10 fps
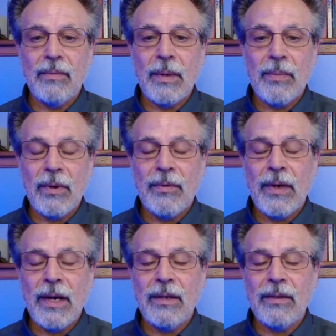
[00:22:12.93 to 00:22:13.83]
my
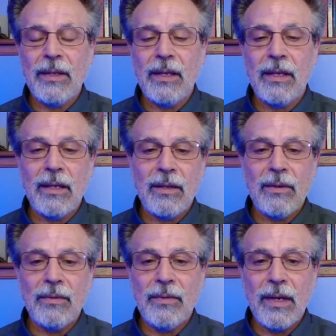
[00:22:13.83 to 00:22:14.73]
profile link, and
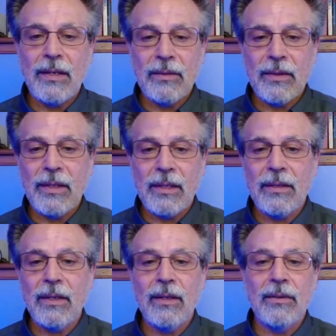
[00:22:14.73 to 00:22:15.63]
you'll find a link
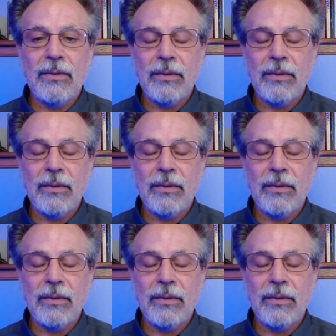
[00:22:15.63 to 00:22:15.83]
in there